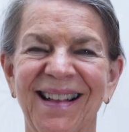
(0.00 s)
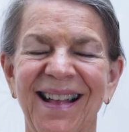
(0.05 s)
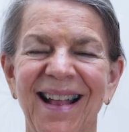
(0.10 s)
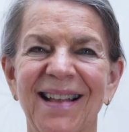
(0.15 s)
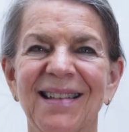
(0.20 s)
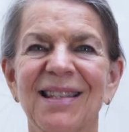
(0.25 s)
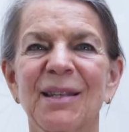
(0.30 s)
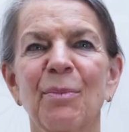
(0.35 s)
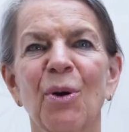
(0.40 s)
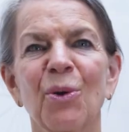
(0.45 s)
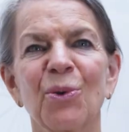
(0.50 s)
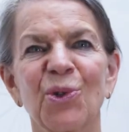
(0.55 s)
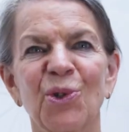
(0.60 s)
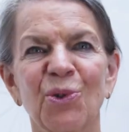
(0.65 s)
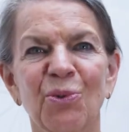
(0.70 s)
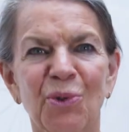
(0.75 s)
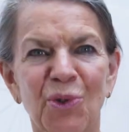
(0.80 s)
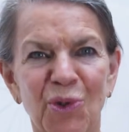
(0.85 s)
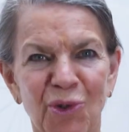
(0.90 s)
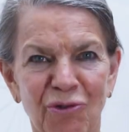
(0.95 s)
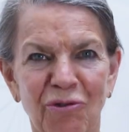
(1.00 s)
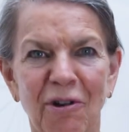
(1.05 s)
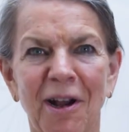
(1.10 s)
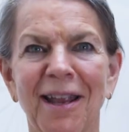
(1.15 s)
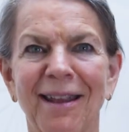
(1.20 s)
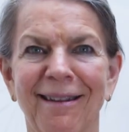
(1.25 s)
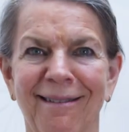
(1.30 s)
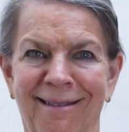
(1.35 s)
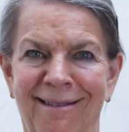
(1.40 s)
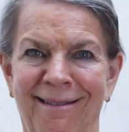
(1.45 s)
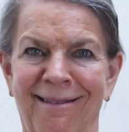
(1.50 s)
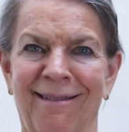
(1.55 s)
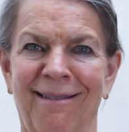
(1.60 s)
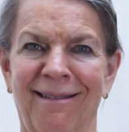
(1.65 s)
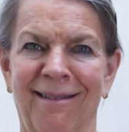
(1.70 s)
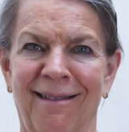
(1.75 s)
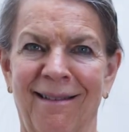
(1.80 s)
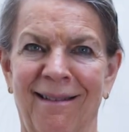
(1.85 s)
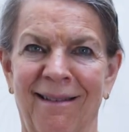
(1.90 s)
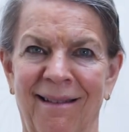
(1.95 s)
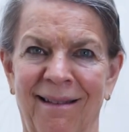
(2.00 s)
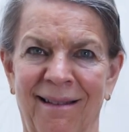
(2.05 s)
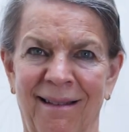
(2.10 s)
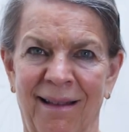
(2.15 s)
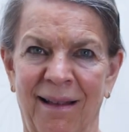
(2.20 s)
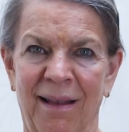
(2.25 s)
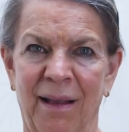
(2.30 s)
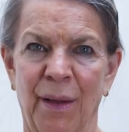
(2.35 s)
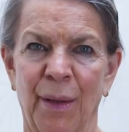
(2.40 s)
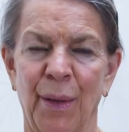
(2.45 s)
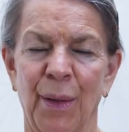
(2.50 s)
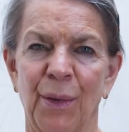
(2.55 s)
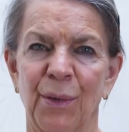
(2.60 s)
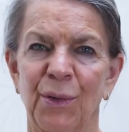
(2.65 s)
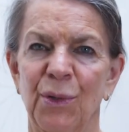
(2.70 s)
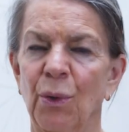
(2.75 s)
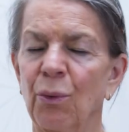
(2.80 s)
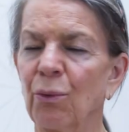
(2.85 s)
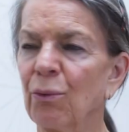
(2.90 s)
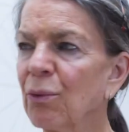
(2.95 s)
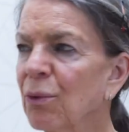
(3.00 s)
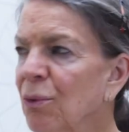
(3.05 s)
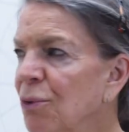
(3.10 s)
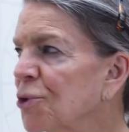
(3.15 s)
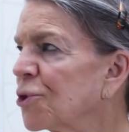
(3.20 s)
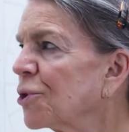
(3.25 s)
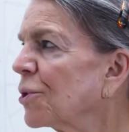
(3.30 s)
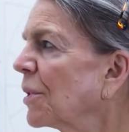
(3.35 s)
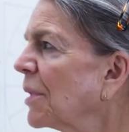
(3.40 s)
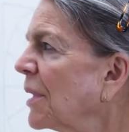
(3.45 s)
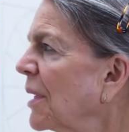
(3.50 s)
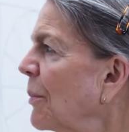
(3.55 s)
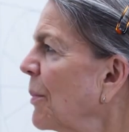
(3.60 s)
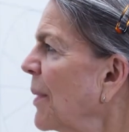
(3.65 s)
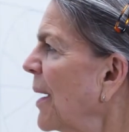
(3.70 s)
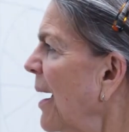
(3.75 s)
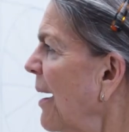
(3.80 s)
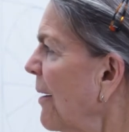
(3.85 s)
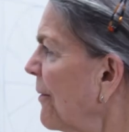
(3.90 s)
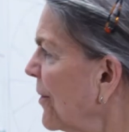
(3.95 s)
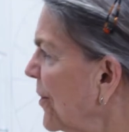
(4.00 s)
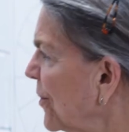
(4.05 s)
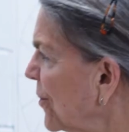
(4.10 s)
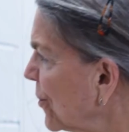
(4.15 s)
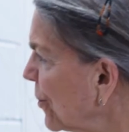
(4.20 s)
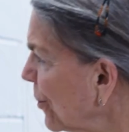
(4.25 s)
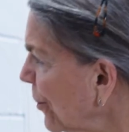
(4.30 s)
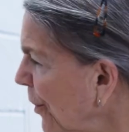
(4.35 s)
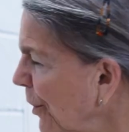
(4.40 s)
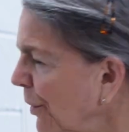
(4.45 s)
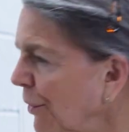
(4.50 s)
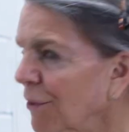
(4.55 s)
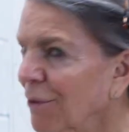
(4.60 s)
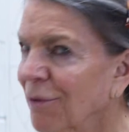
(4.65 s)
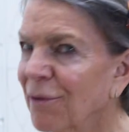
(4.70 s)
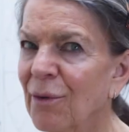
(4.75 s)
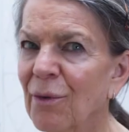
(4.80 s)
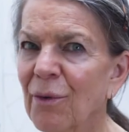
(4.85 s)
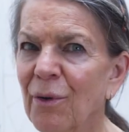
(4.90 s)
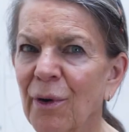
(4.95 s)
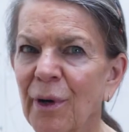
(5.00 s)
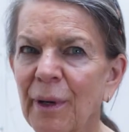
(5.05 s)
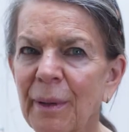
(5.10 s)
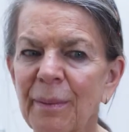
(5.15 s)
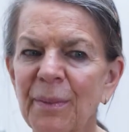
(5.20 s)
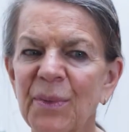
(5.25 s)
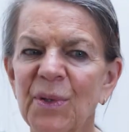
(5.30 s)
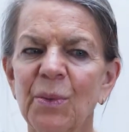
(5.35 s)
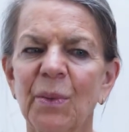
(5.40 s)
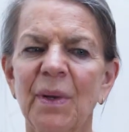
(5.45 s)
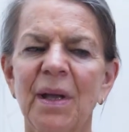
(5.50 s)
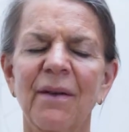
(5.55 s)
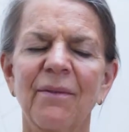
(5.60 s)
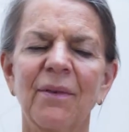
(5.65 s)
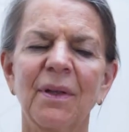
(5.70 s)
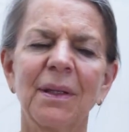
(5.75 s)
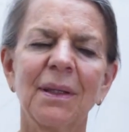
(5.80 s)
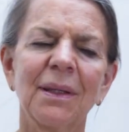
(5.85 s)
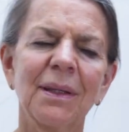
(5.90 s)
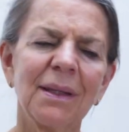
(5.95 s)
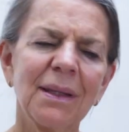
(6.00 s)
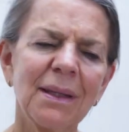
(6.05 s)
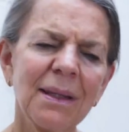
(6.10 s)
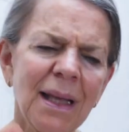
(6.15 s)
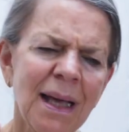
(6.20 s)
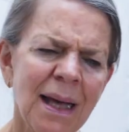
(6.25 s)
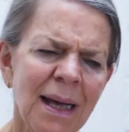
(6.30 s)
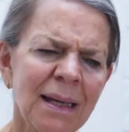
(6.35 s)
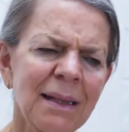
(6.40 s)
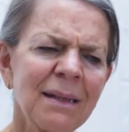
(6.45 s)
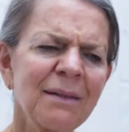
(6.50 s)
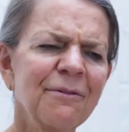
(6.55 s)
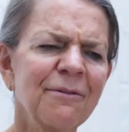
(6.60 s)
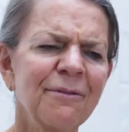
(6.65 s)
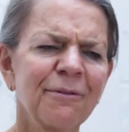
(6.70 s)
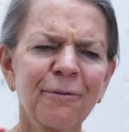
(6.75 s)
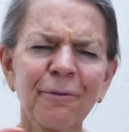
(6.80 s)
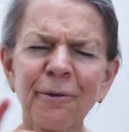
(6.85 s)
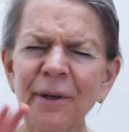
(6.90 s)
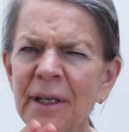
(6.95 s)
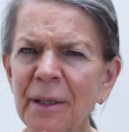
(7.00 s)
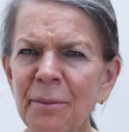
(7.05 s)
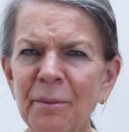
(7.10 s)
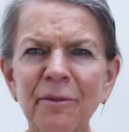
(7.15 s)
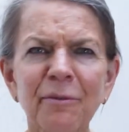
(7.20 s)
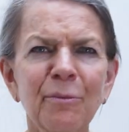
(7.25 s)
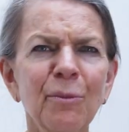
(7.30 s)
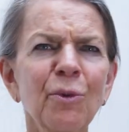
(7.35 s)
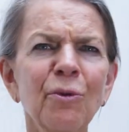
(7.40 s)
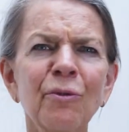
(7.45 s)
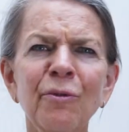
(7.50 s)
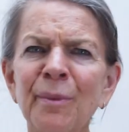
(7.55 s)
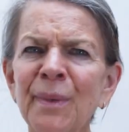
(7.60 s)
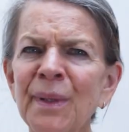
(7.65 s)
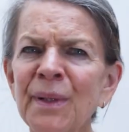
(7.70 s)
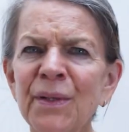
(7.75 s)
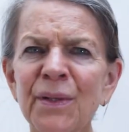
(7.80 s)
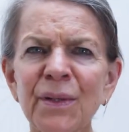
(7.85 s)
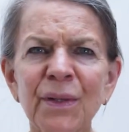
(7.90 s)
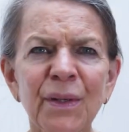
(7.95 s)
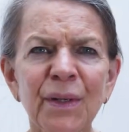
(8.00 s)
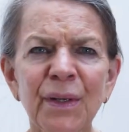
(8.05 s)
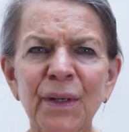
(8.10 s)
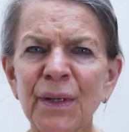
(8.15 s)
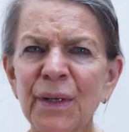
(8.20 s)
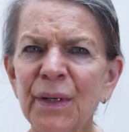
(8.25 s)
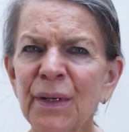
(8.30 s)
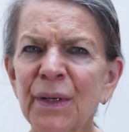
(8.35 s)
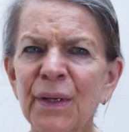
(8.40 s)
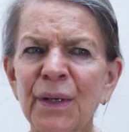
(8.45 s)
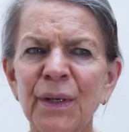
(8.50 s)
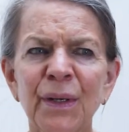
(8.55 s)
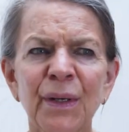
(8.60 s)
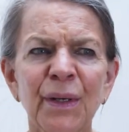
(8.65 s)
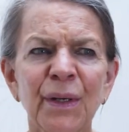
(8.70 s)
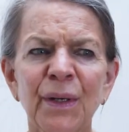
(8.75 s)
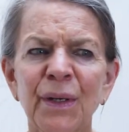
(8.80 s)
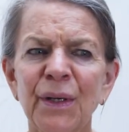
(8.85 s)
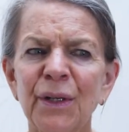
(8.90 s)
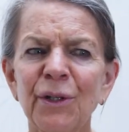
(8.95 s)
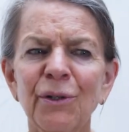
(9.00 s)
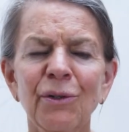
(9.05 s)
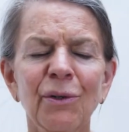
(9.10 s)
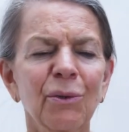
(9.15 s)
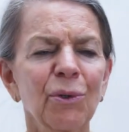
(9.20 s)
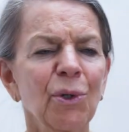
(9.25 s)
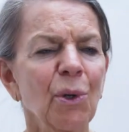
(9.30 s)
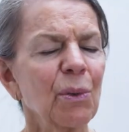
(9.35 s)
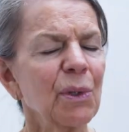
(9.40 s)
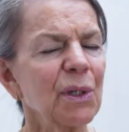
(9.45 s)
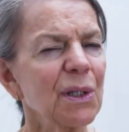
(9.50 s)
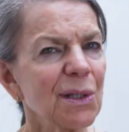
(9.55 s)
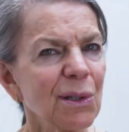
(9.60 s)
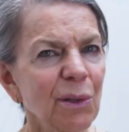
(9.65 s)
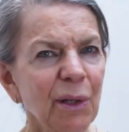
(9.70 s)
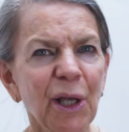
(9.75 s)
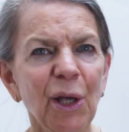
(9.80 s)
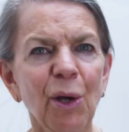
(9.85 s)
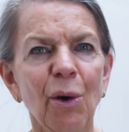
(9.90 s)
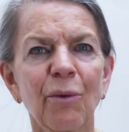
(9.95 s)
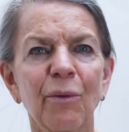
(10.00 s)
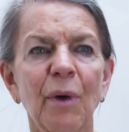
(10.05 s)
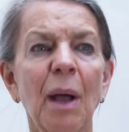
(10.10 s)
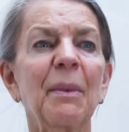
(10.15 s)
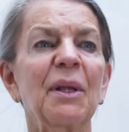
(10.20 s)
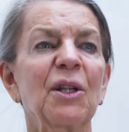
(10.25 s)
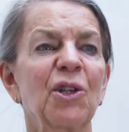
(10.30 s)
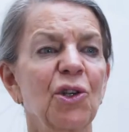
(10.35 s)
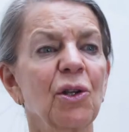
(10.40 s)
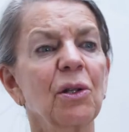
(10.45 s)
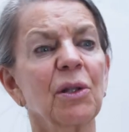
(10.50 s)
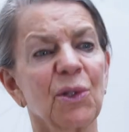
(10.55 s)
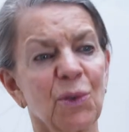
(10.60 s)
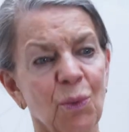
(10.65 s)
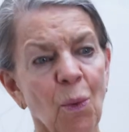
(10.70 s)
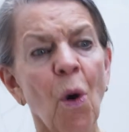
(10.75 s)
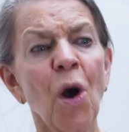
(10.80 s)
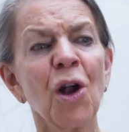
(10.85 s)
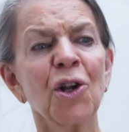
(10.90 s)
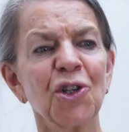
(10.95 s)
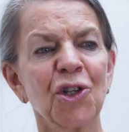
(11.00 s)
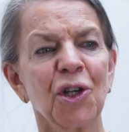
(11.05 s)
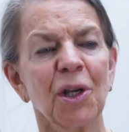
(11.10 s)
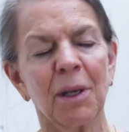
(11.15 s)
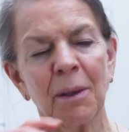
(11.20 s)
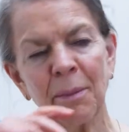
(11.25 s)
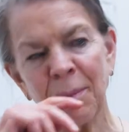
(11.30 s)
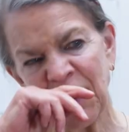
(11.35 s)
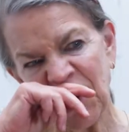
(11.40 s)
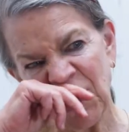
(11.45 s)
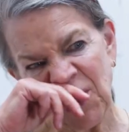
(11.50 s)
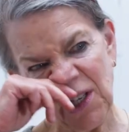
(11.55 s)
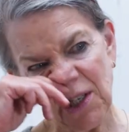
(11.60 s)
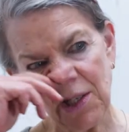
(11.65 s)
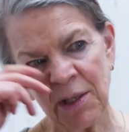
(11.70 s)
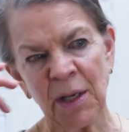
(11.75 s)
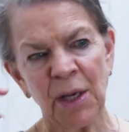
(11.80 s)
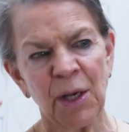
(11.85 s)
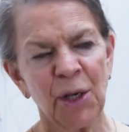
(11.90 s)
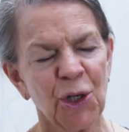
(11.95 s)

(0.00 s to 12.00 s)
as opposed to a strain. So crucially, we have the circular forms, we have a lot of freedom of movement. You know, no one's looking over, I mean, Jill is watching, but she's